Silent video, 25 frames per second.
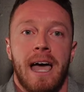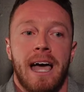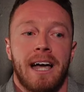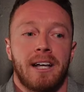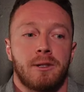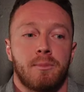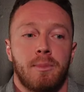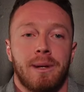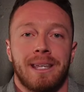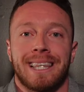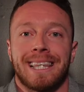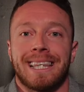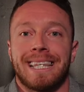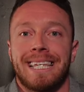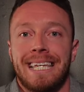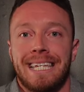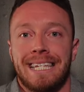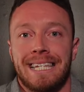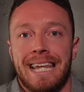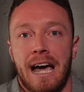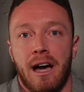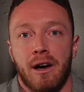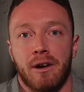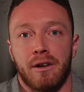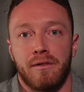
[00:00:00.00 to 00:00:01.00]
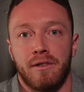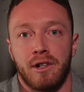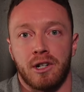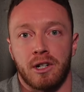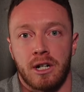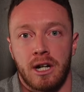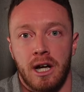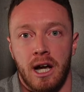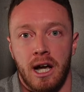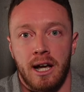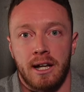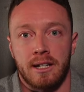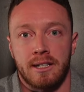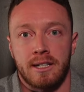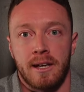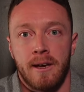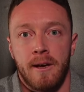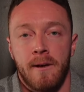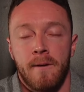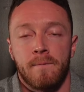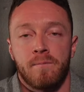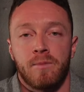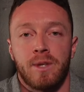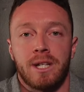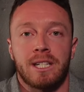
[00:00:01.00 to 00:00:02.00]
has been leaked out of your gut.
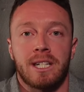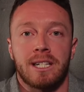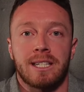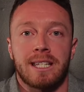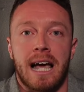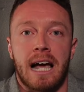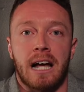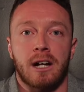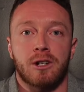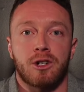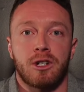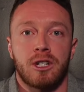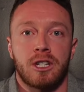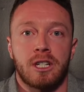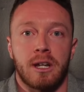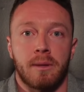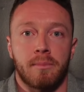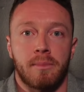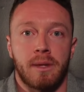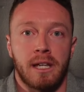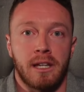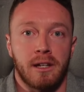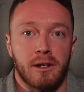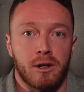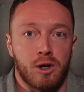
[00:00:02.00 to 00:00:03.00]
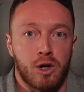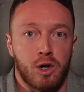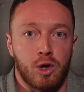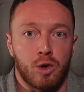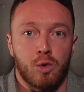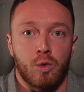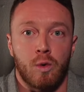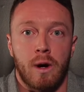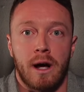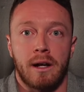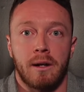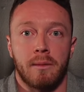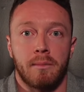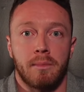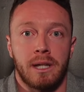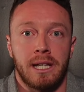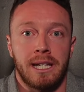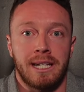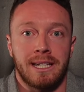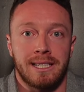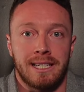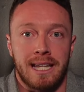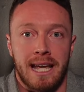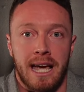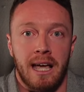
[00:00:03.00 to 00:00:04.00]
This is actually something incredibly
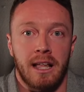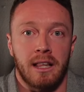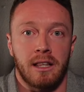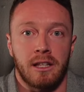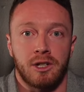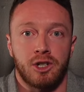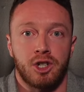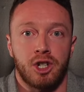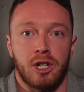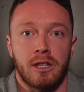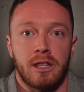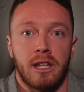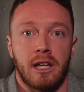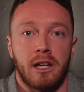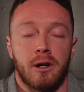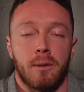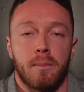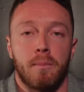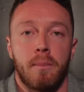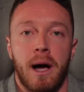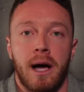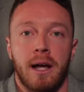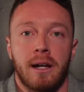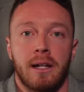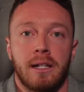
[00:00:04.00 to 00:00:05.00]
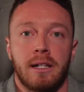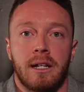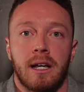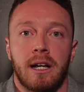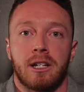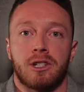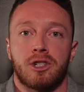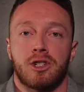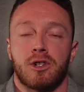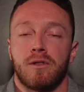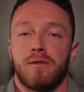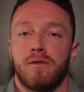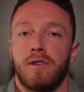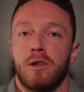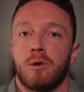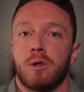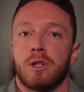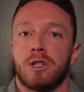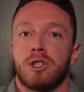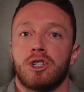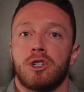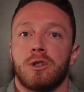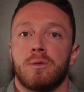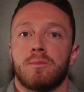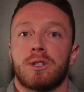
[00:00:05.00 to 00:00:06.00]
intelligent that your body does. So if you
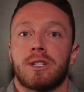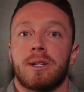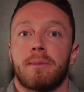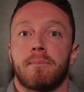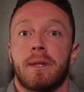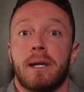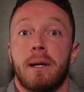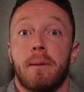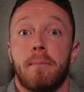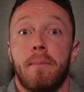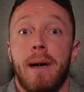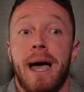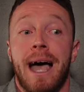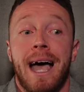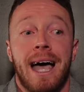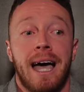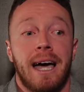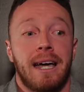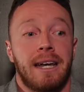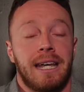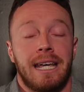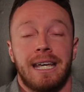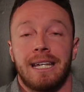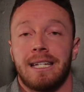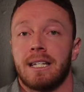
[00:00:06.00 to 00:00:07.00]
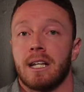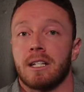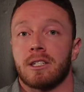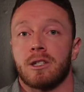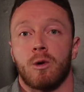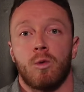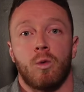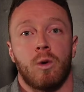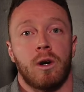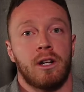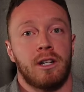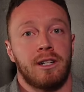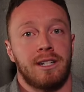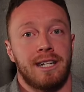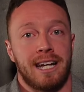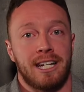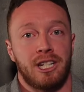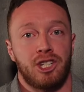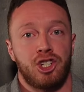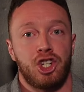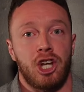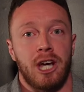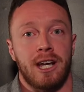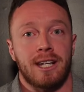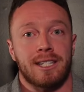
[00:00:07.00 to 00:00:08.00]
consume something bad, it doesn't want to
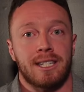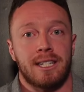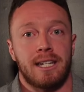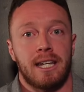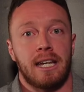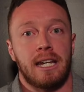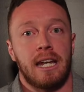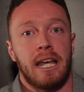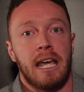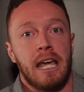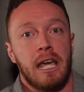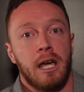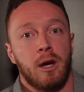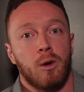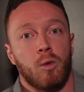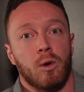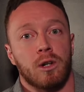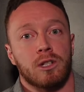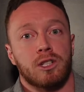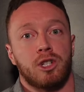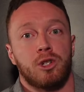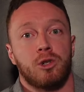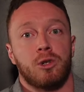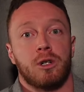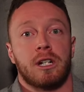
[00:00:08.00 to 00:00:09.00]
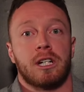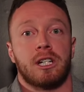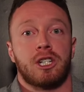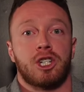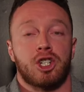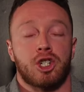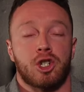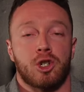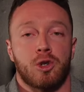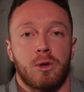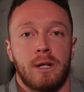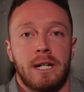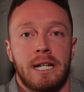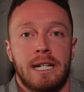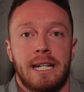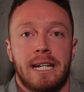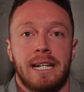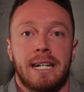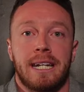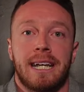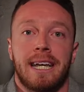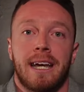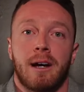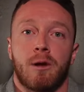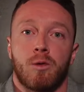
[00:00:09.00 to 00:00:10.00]
digest it, it wants to excrete
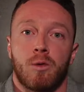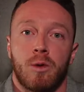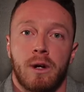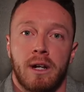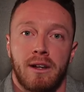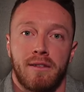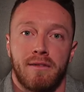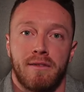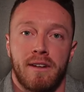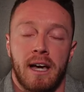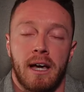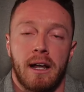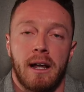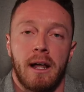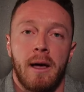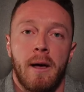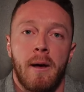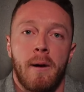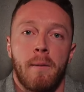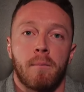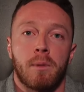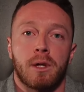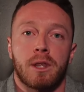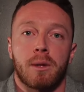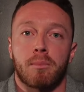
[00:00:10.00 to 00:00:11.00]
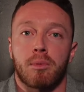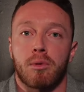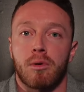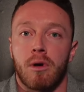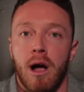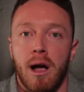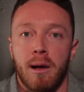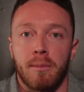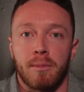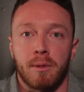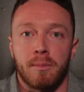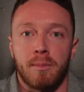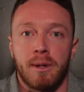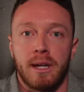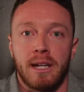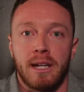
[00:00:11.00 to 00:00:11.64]
it and get rid of it. But the problem